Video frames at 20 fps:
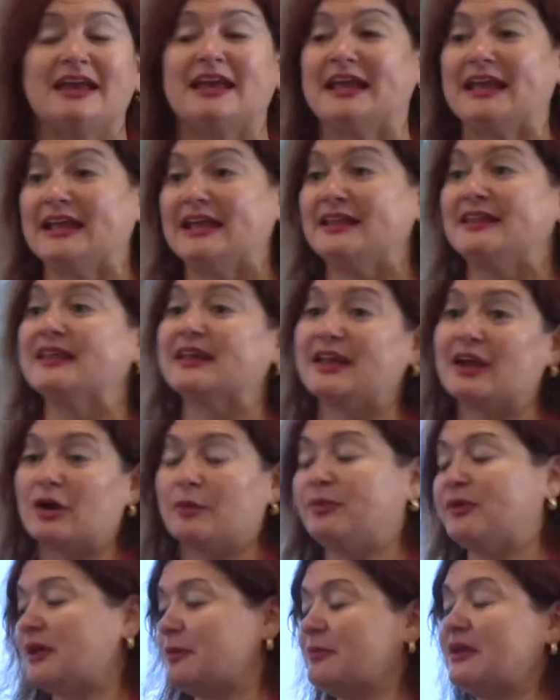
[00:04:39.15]
In the care
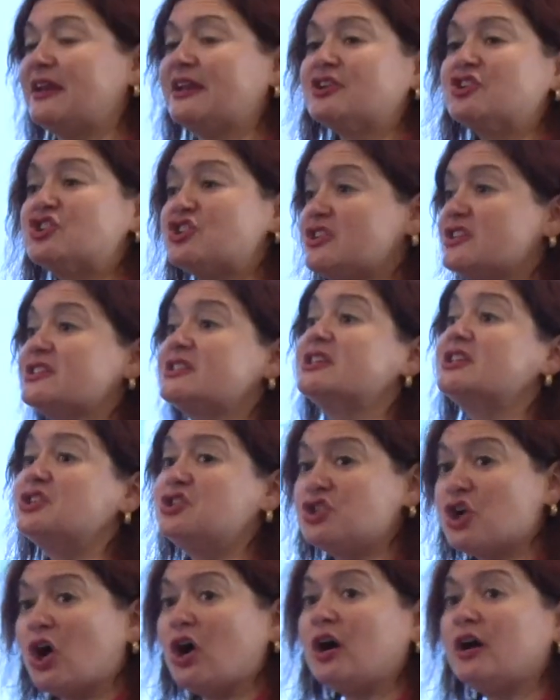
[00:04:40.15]
plan meeting, she's the
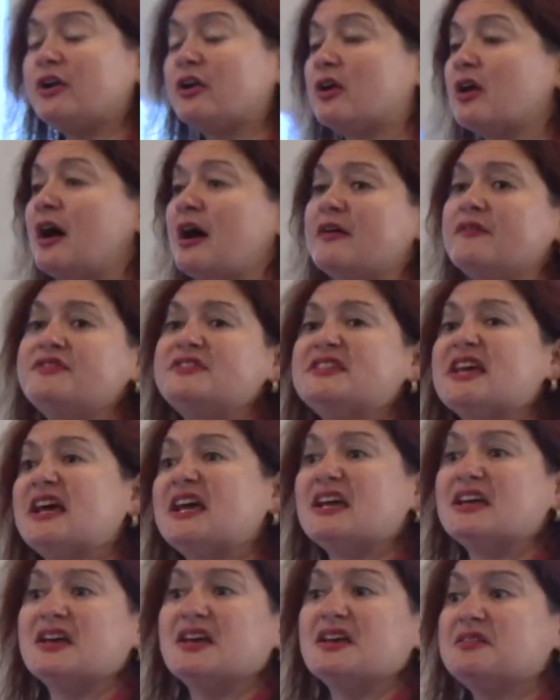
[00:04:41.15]
daughter of,
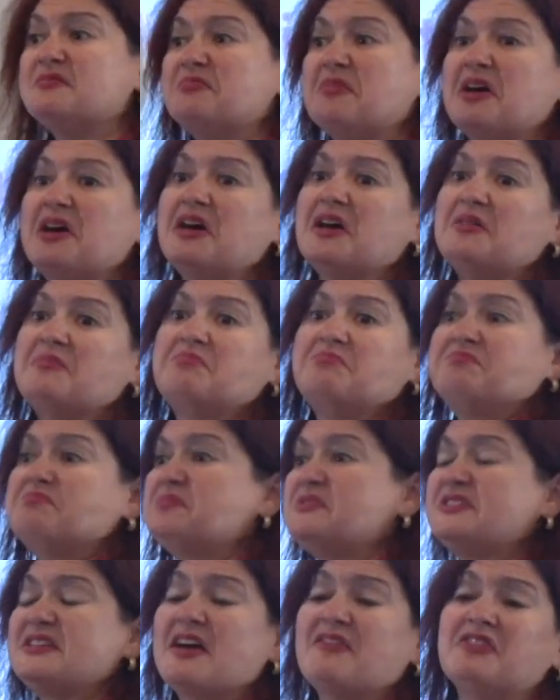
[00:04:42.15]
say, a
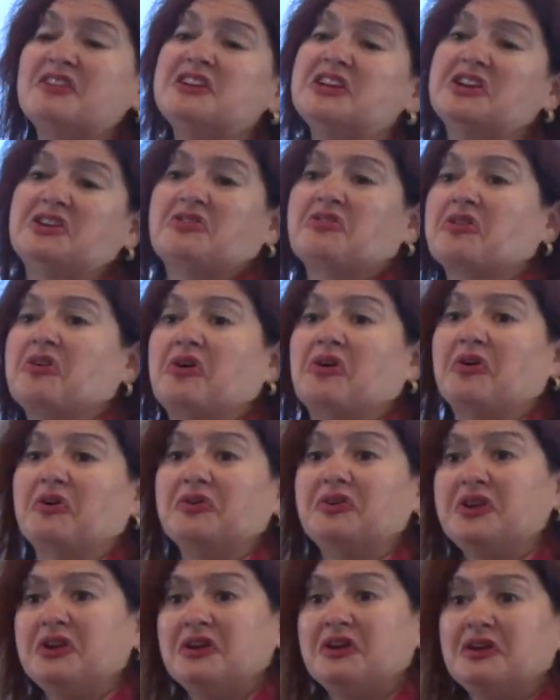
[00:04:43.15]

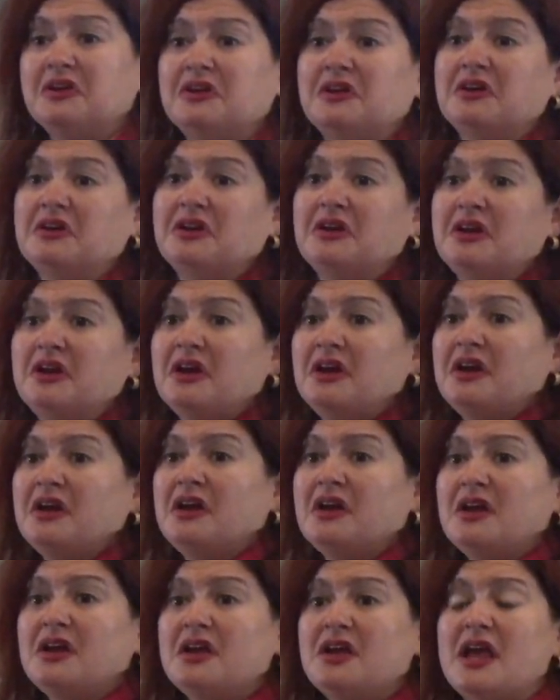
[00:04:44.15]
70-year-old,
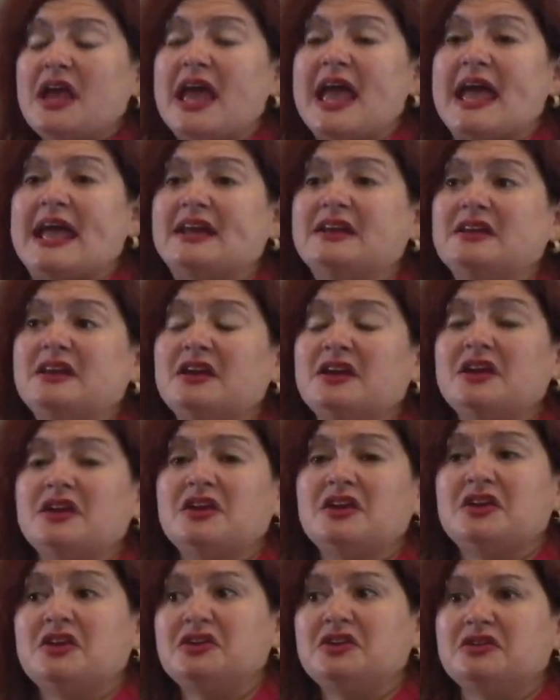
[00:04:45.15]
and
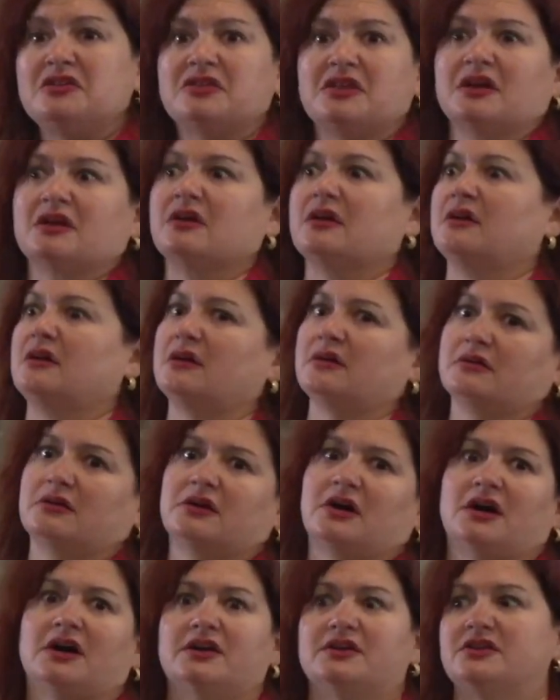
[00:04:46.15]
you think, oh,
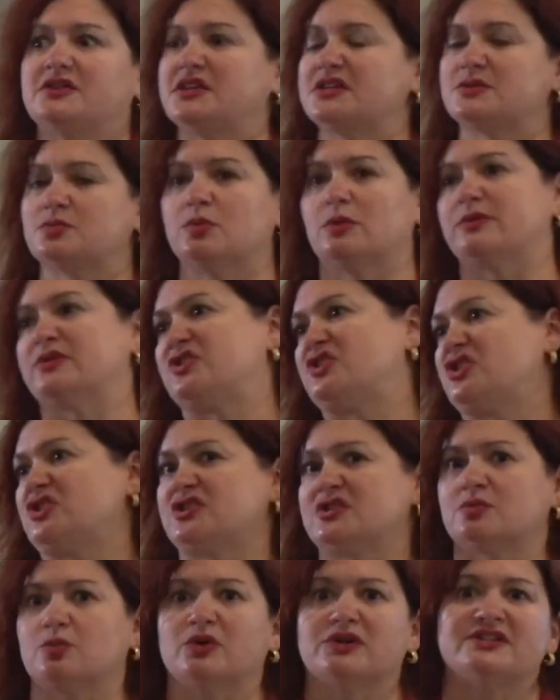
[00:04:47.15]
God, this woman, she
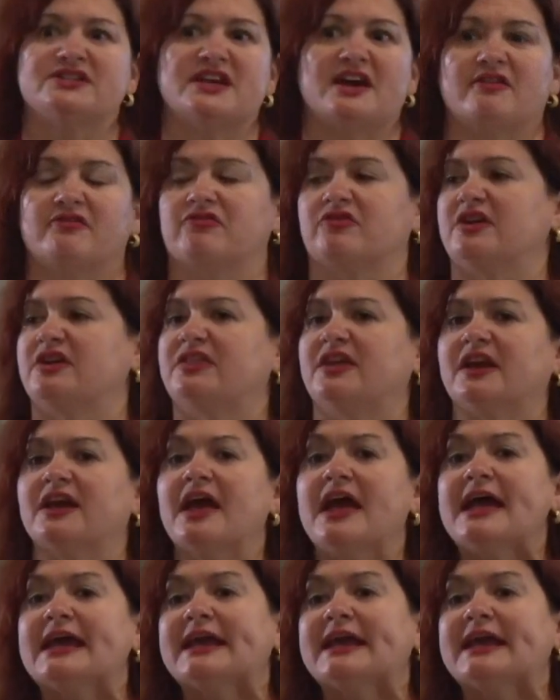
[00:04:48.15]
just wants everything